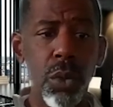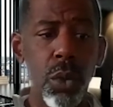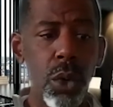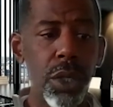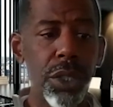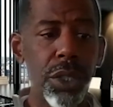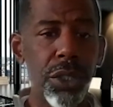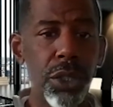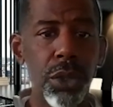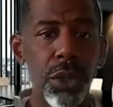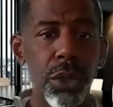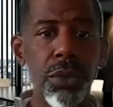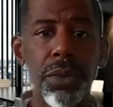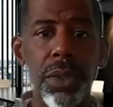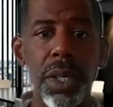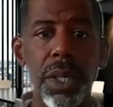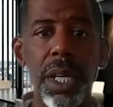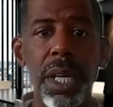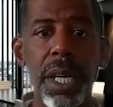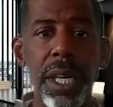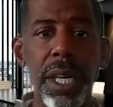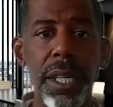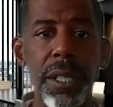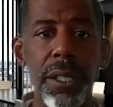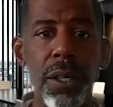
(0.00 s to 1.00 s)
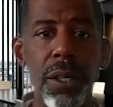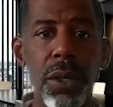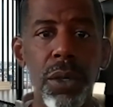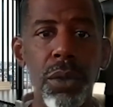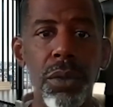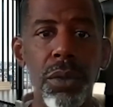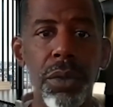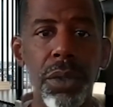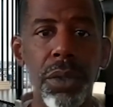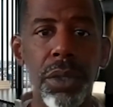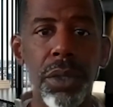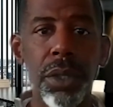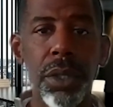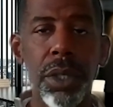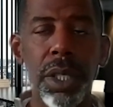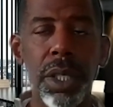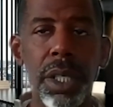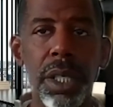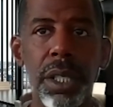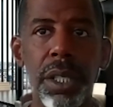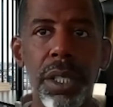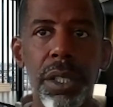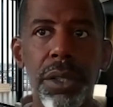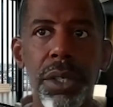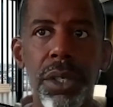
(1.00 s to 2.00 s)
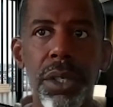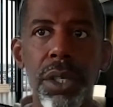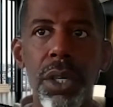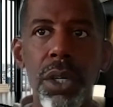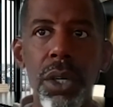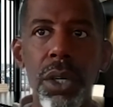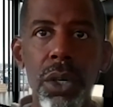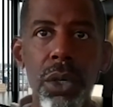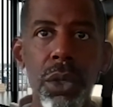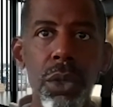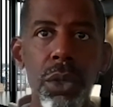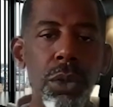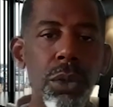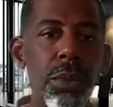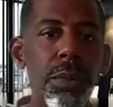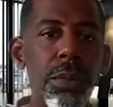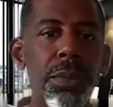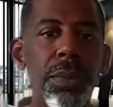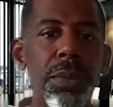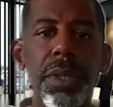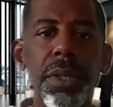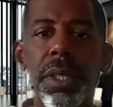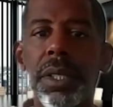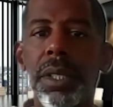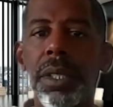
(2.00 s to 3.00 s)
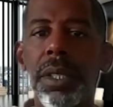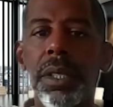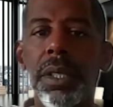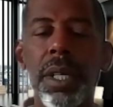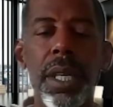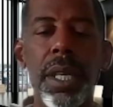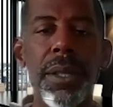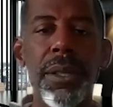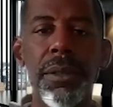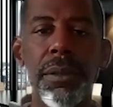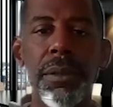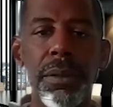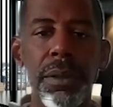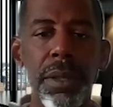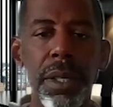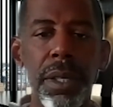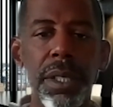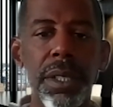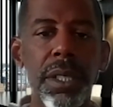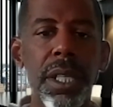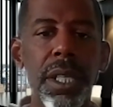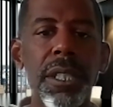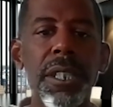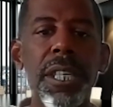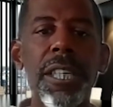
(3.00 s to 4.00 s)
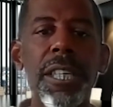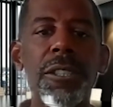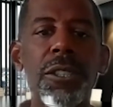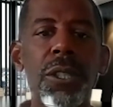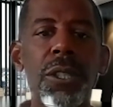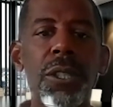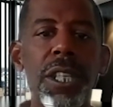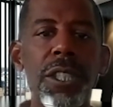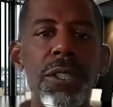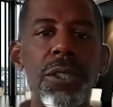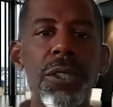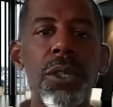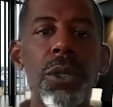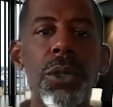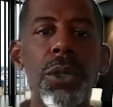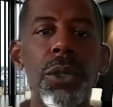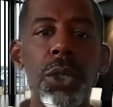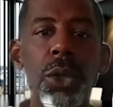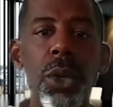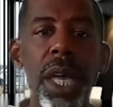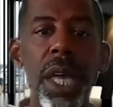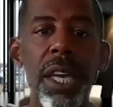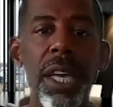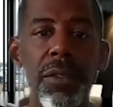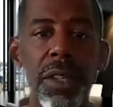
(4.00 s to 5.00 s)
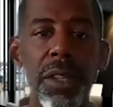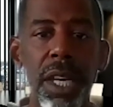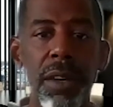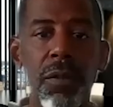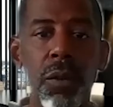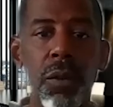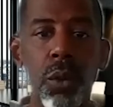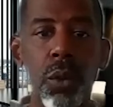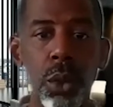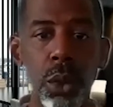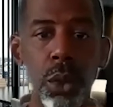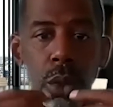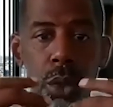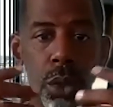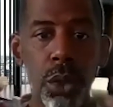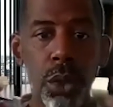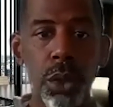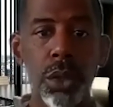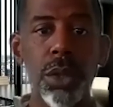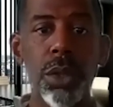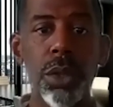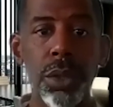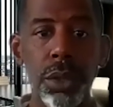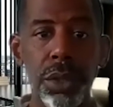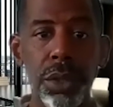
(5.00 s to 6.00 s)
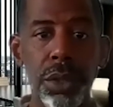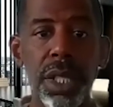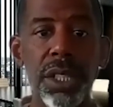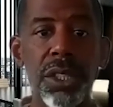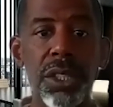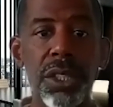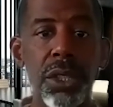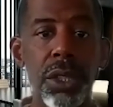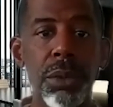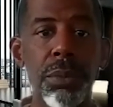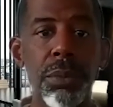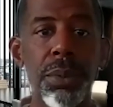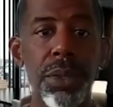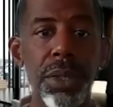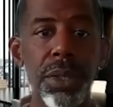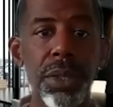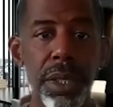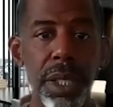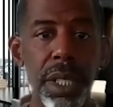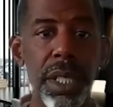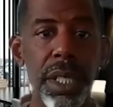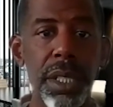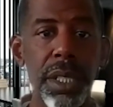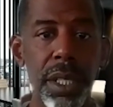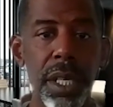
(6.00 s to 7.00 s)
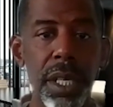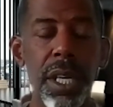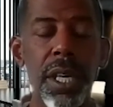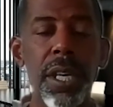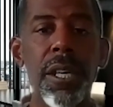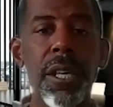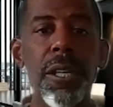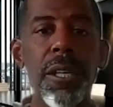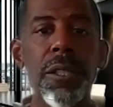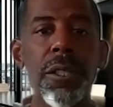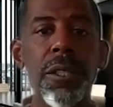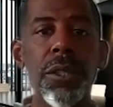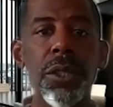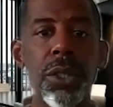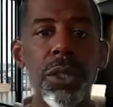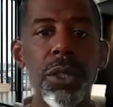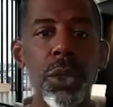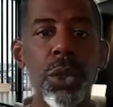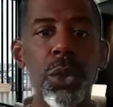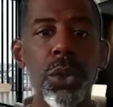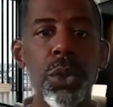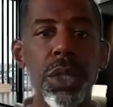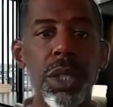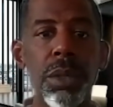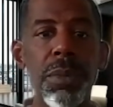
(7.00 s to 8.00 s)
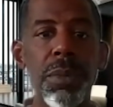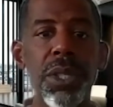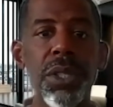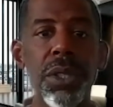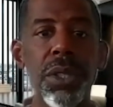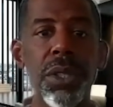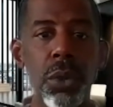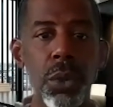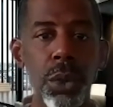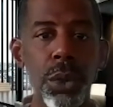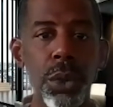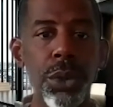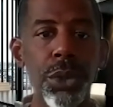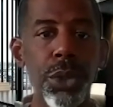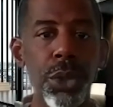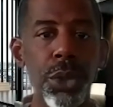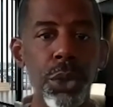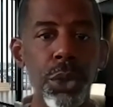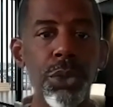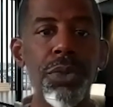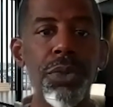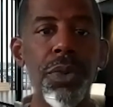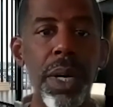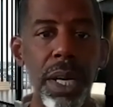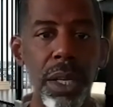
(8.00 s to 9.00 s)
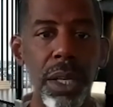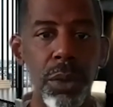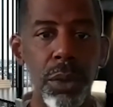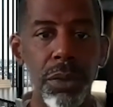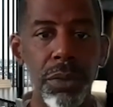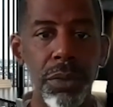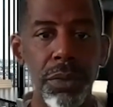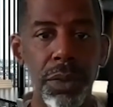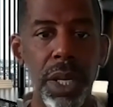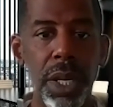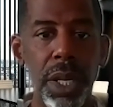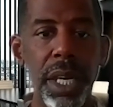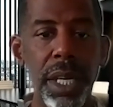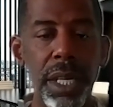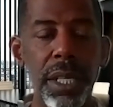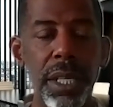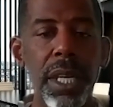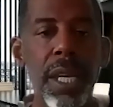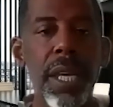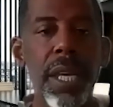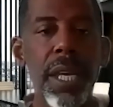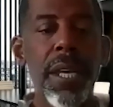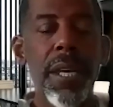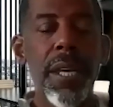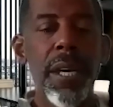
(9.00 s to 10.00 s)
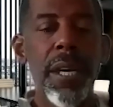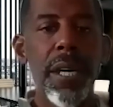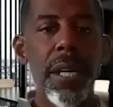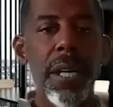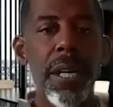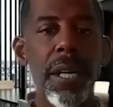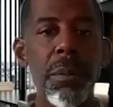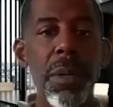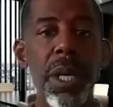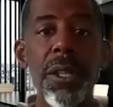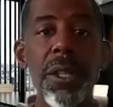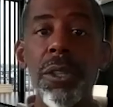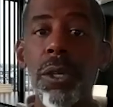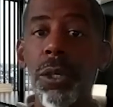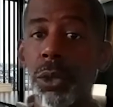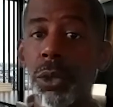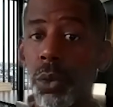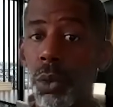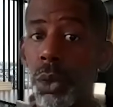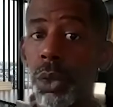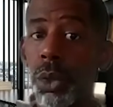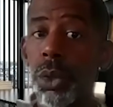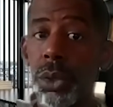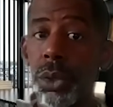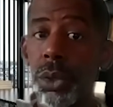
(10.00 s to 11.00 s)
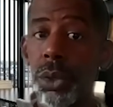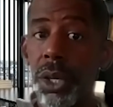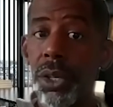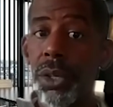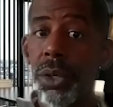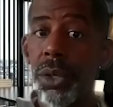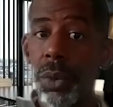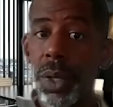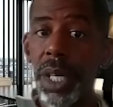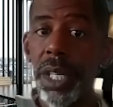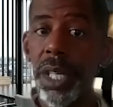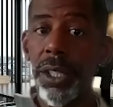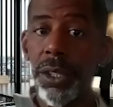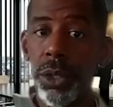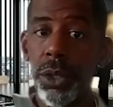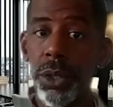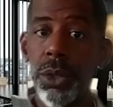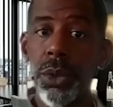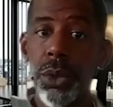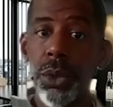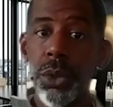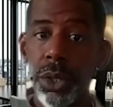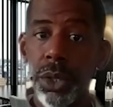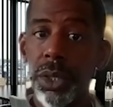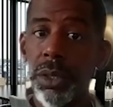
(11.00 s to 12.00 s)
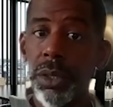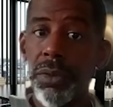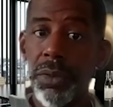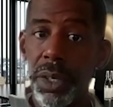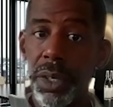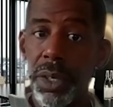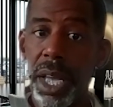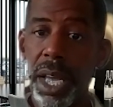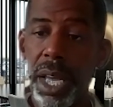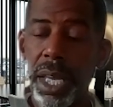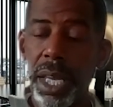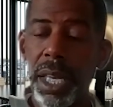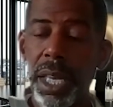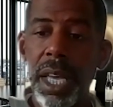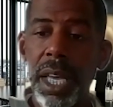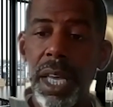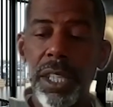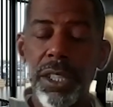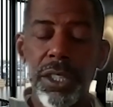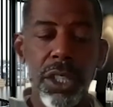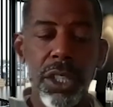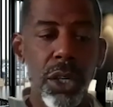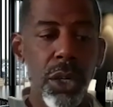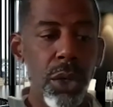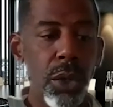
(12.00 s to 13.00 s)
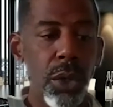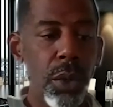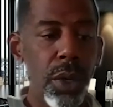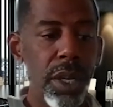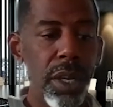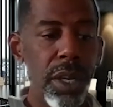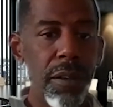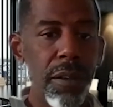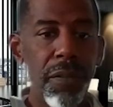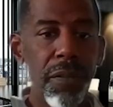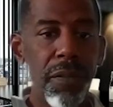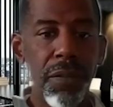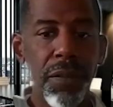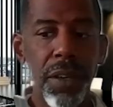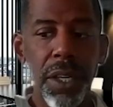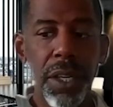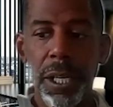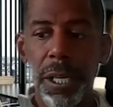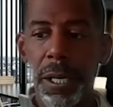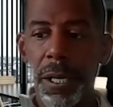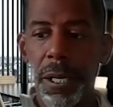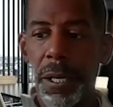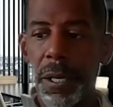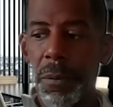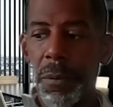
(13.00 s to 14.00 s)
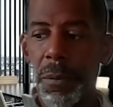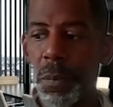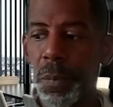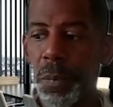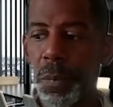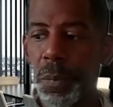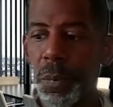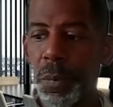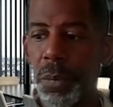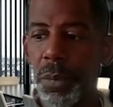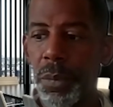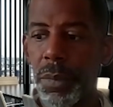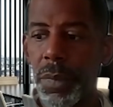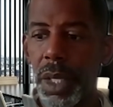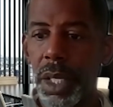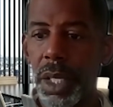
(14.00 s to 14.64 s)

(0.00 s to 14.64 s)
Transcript: don't want you flying over uh, their homes and, and things of that nature. And so you have to have rules that you can present to the community, the rules you follow a flight. Um, and those rules are the way you should fly. So if um,